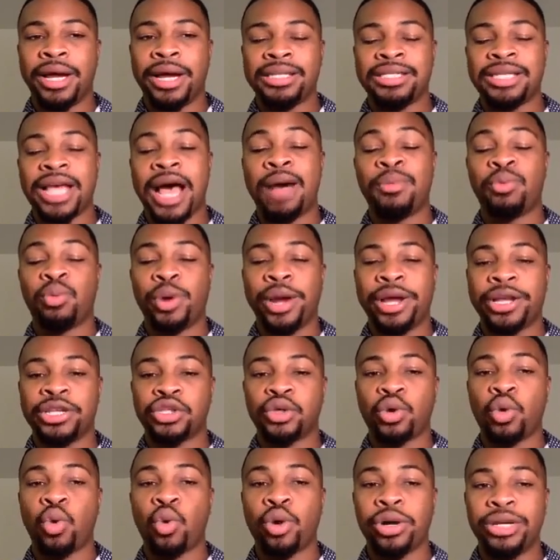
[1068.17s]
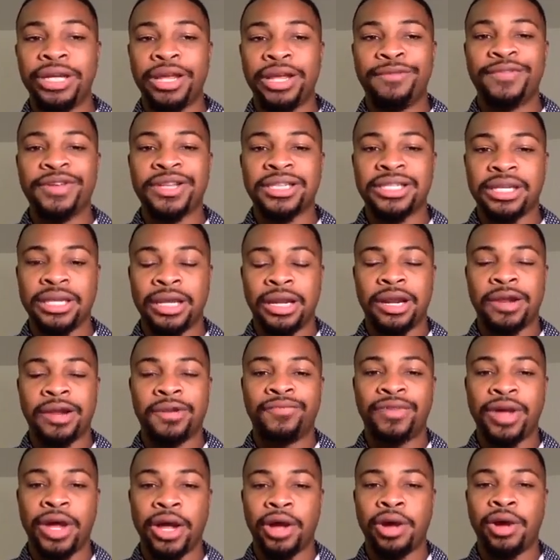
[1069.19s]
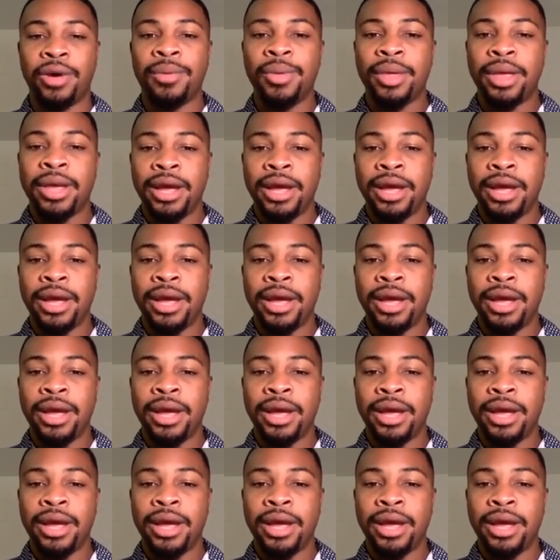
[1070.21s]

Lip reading: Top-ranked scoring defense in the NFL.